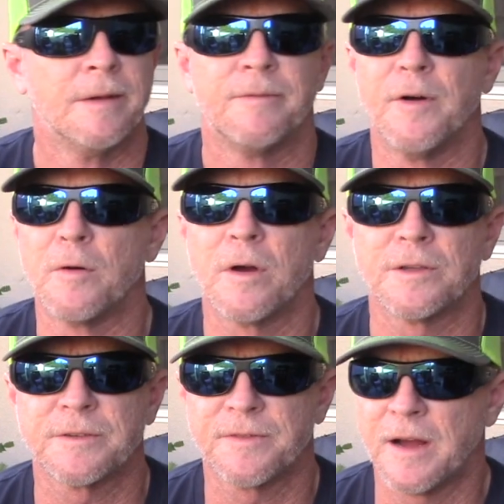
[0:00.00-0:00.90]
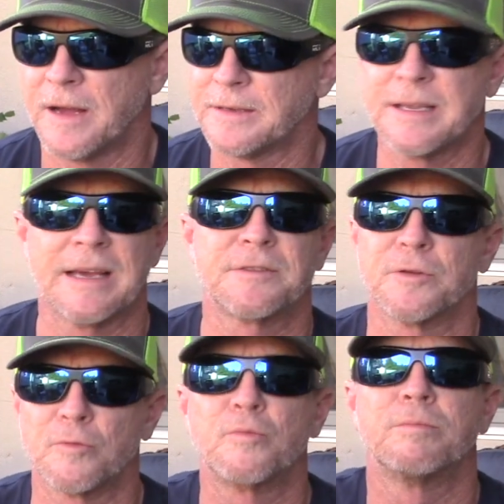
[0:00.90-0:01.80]
Phone calls are fine, texts
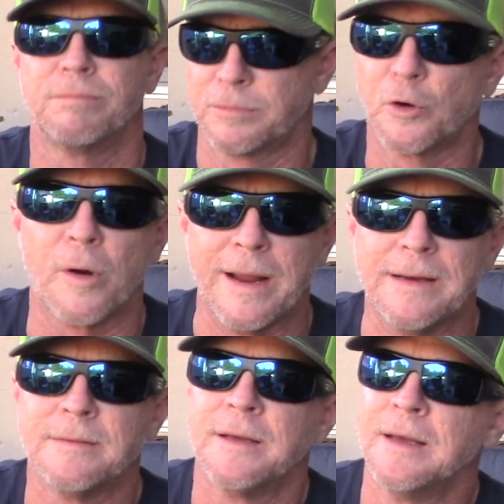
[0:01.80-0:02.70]
are great,